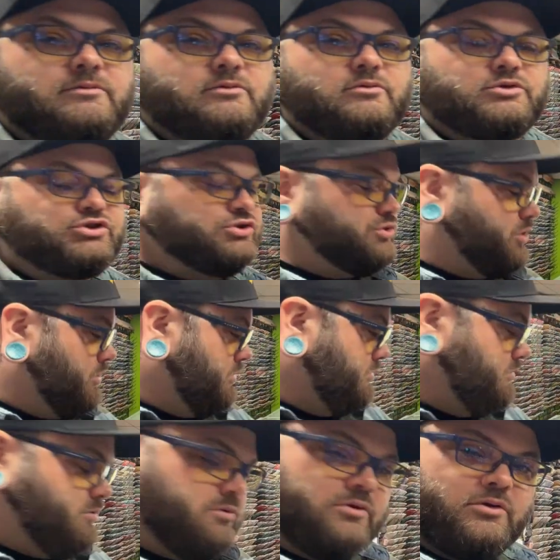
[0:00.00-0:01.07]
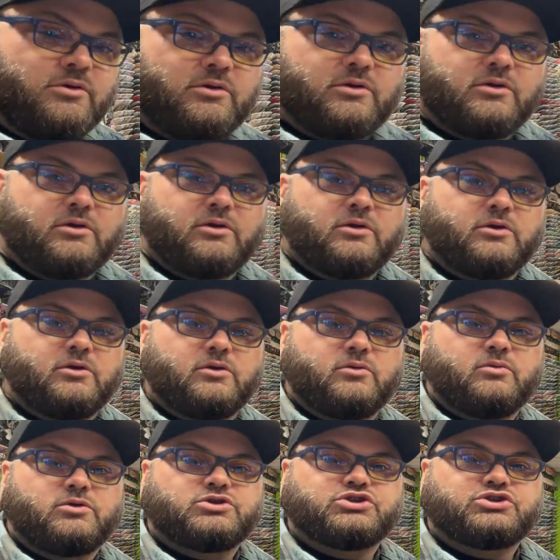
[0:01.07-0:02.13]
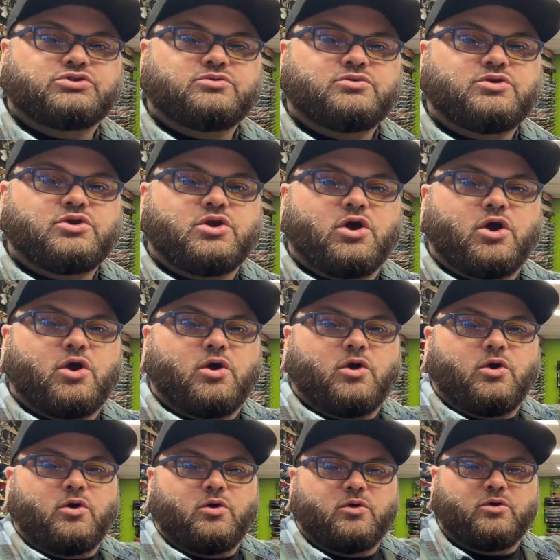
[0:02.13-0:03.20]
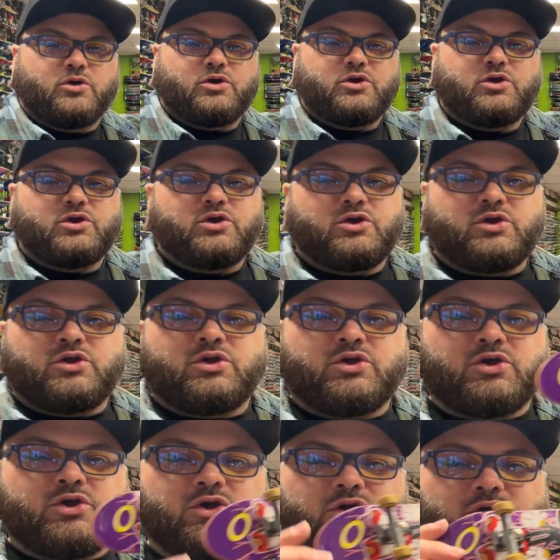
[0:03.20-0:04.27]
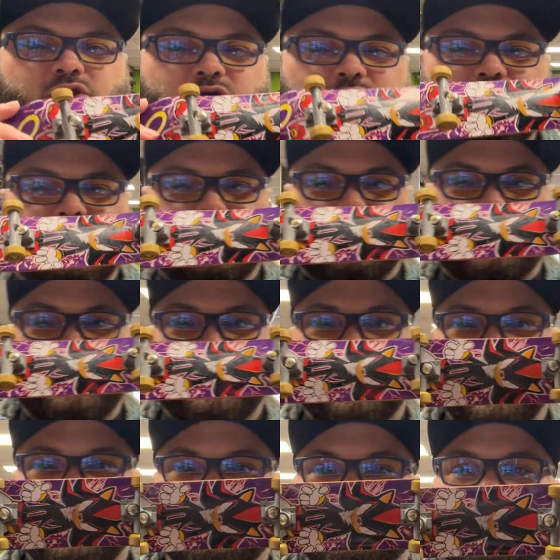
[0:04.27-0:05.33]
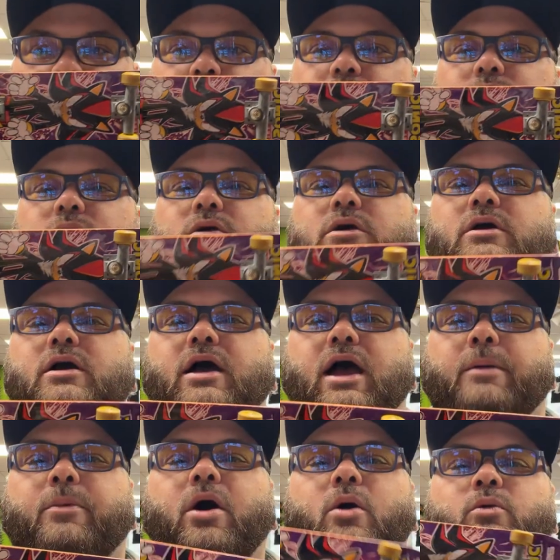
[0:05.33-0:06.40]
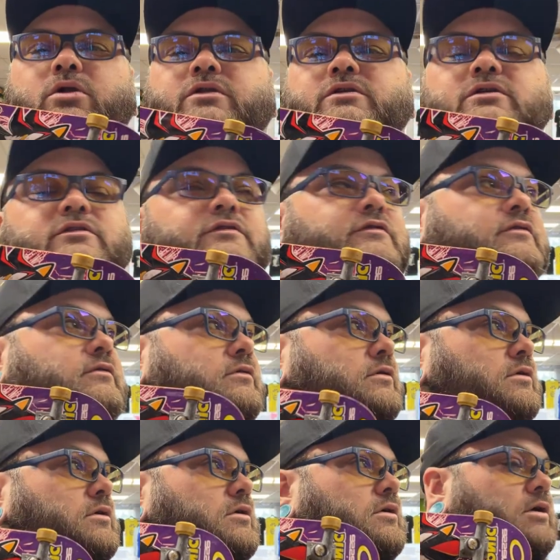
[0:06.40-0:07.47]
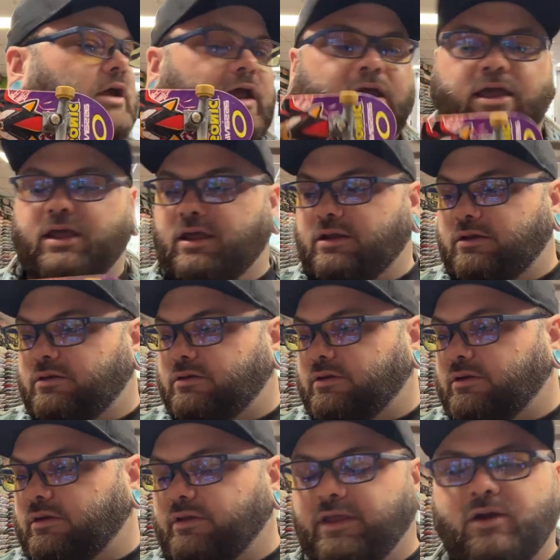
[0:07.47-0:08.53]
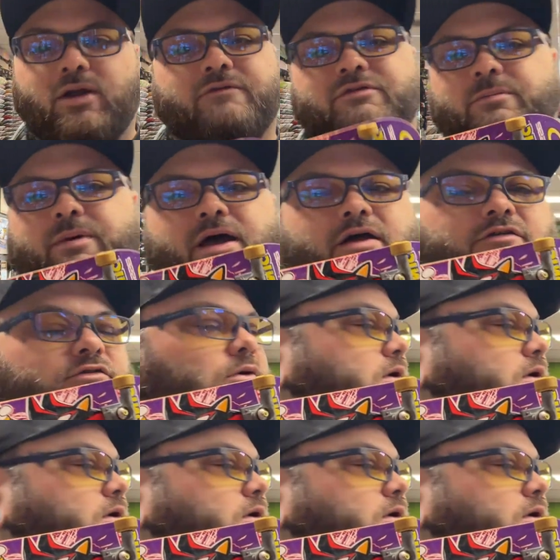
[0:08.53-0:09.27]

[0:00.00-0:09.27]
what you know? What you know, dude? So, I bought one of these, and they don't have the box, so I